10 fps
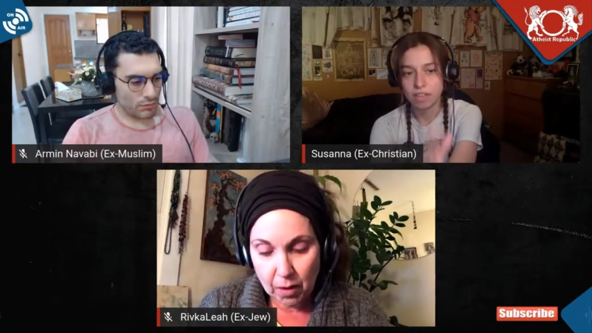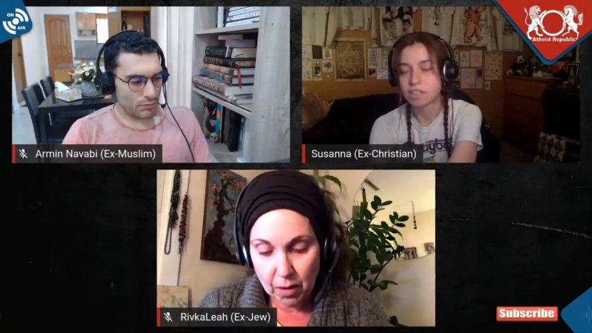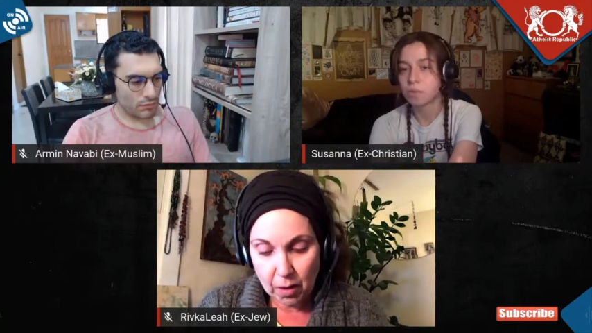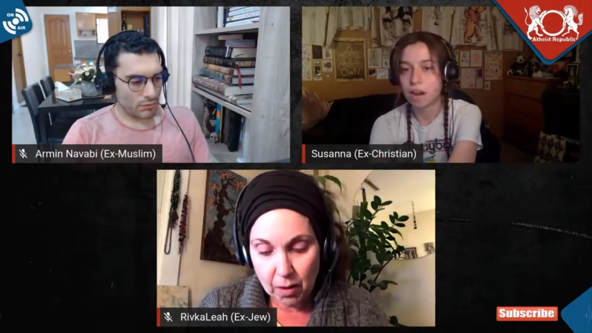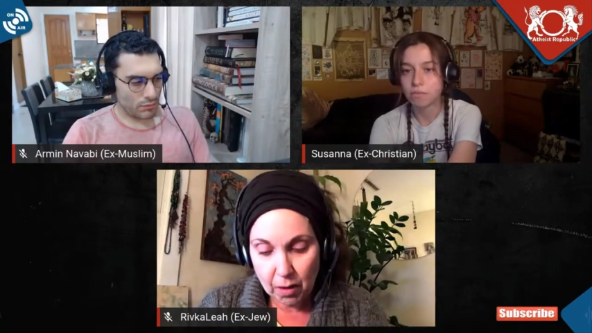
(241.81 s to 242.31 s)

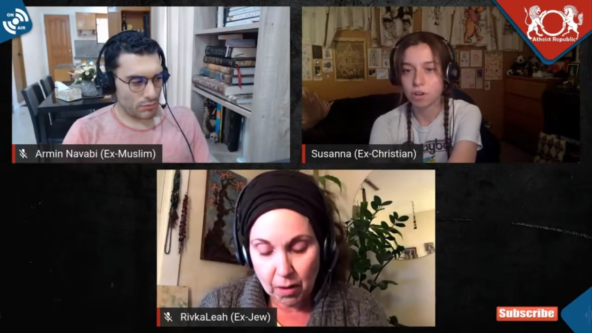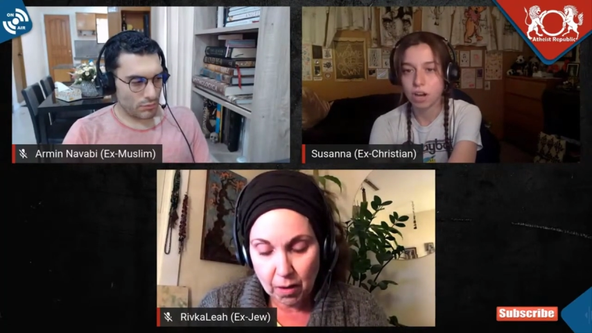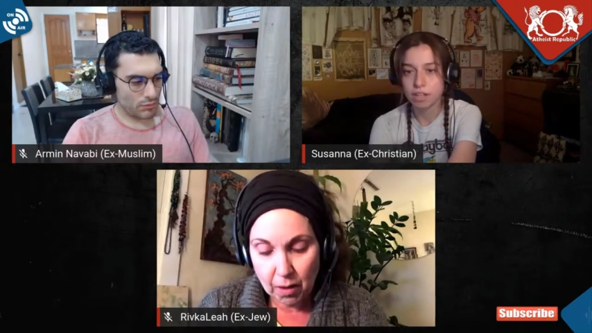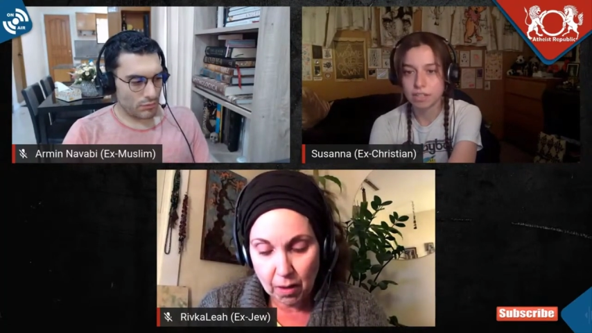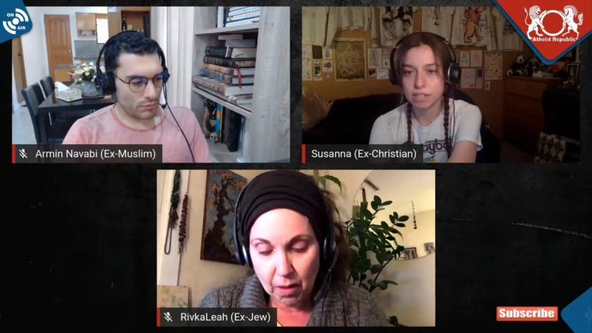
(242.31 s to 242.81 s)
Speaker 1: That's what I
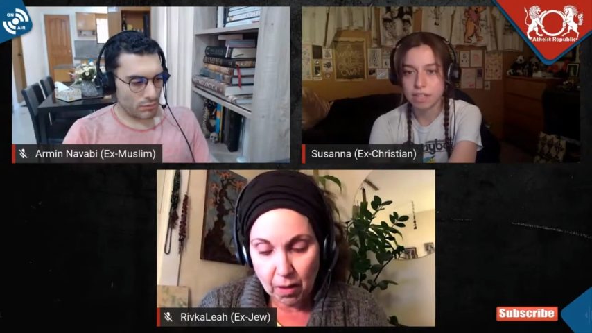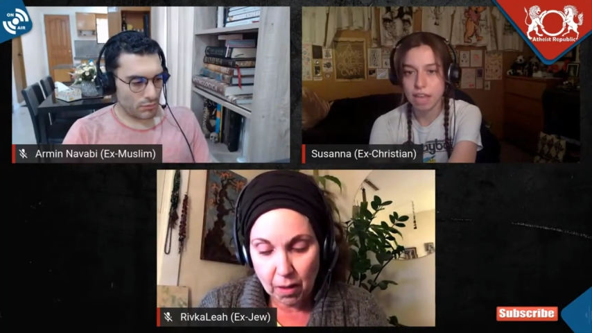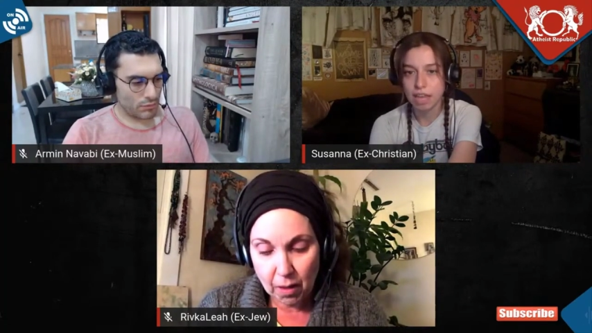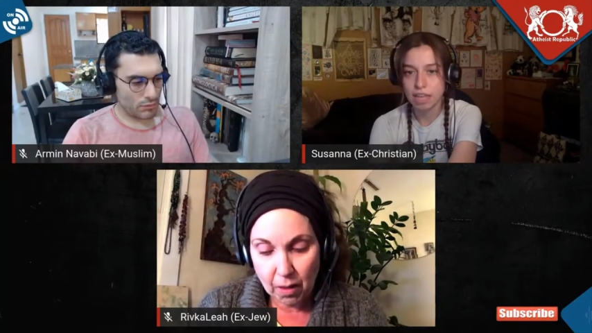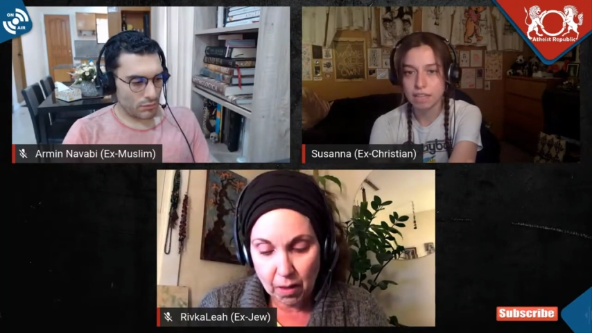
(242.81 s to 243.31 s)
forgot to
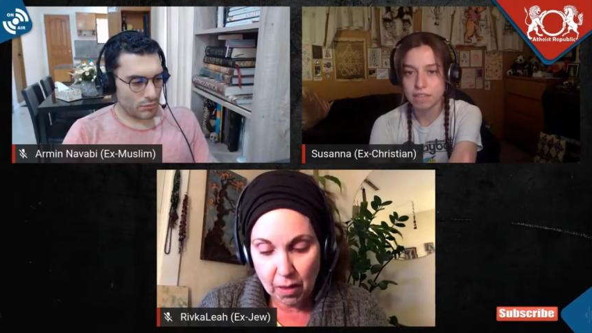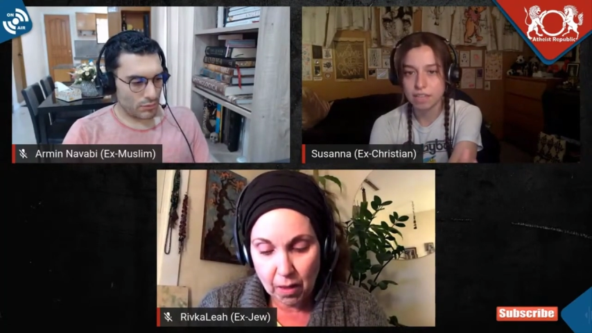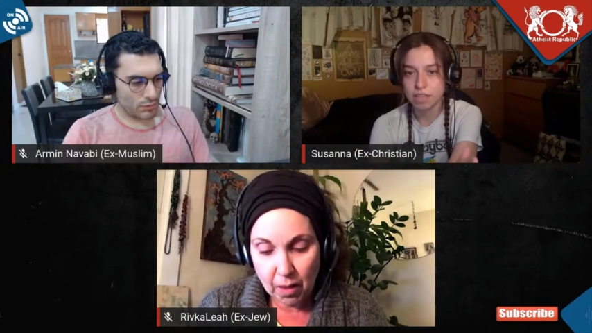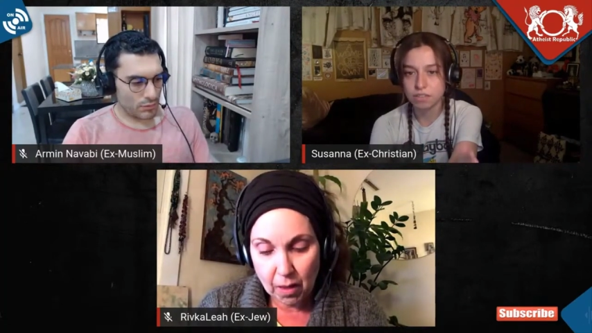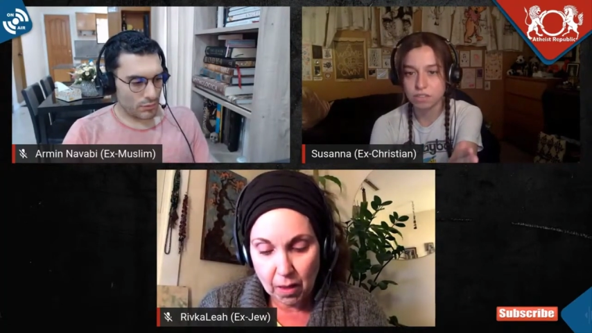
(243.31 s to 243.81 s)
say. His
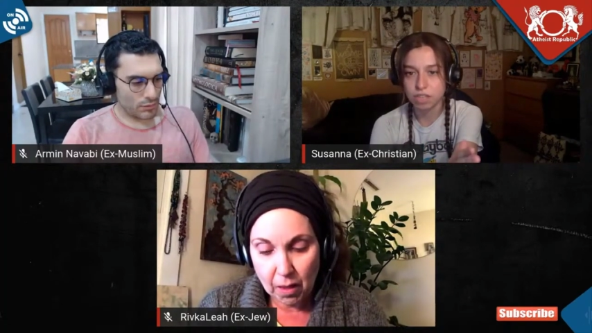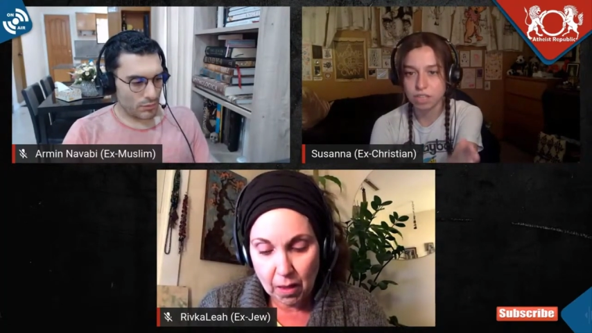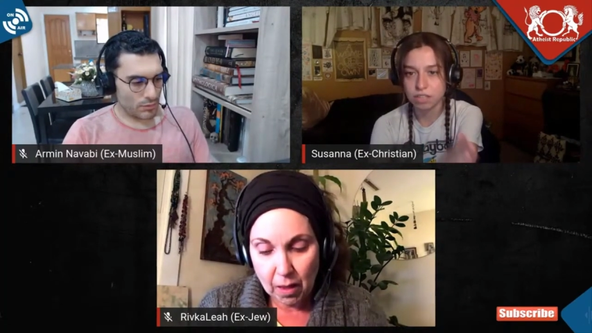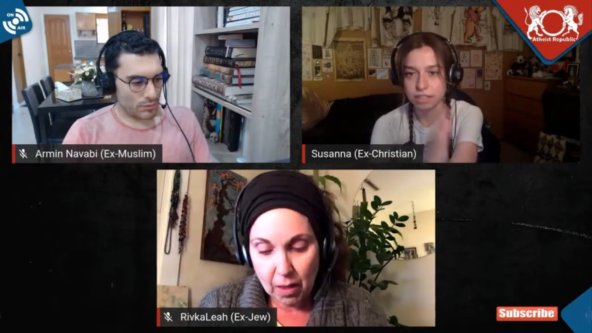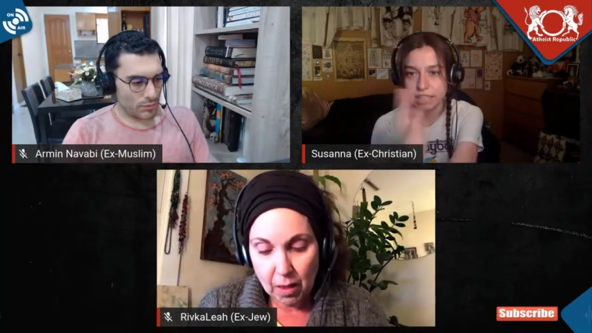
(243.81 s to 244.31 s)

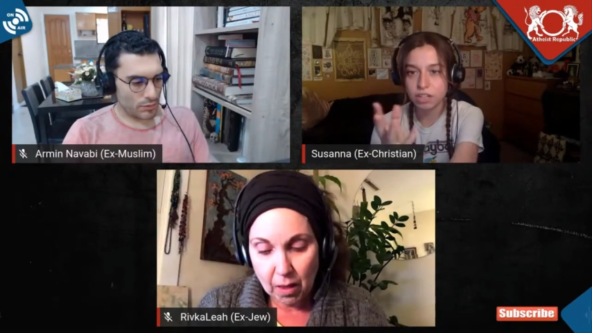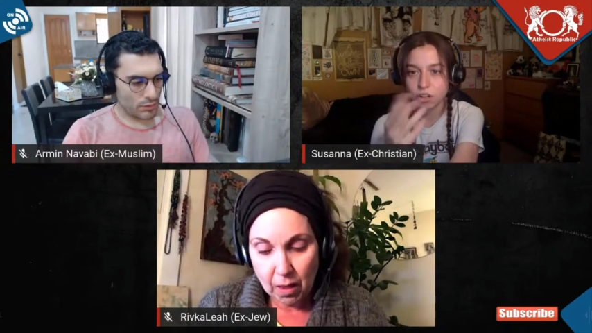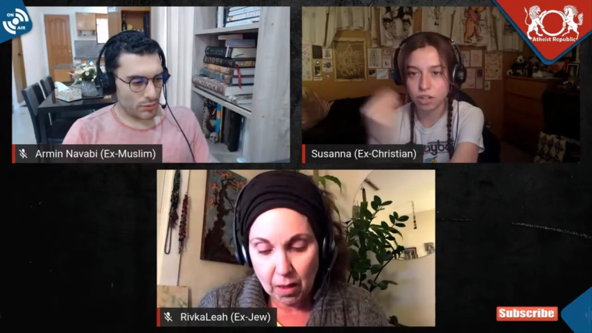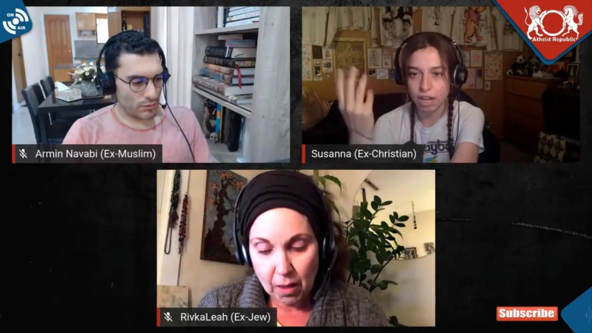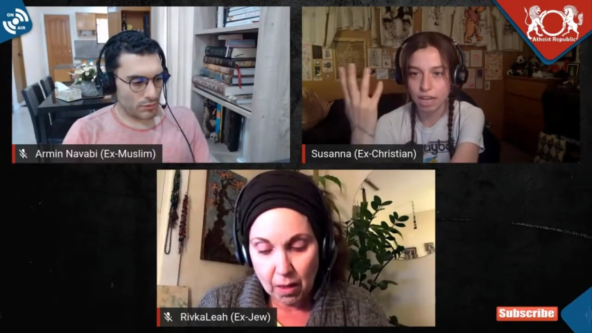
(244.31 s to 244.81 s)

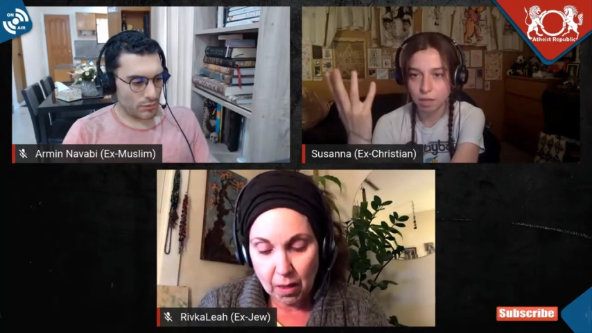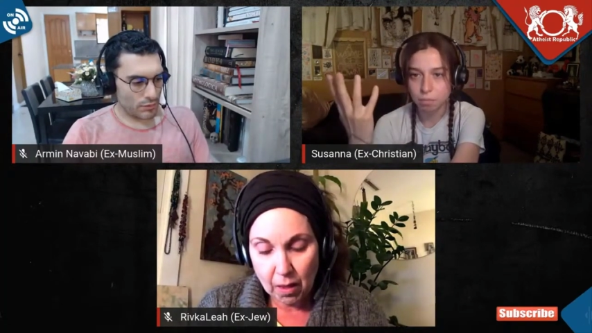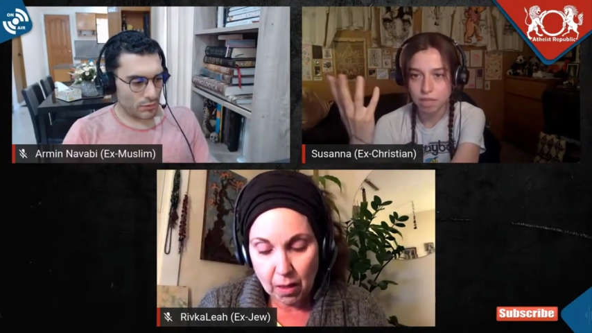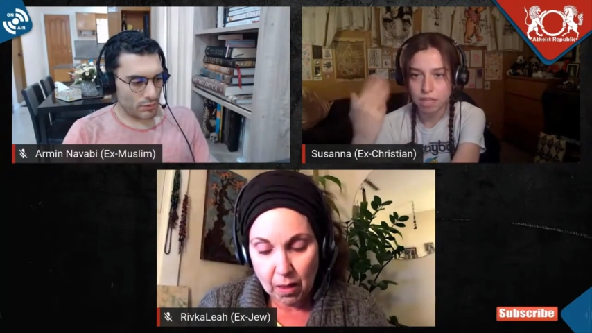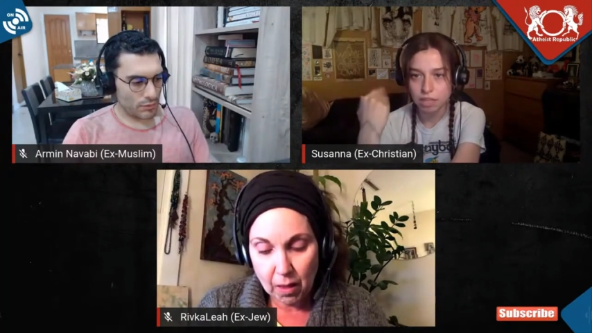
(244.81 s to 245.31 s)
leader name,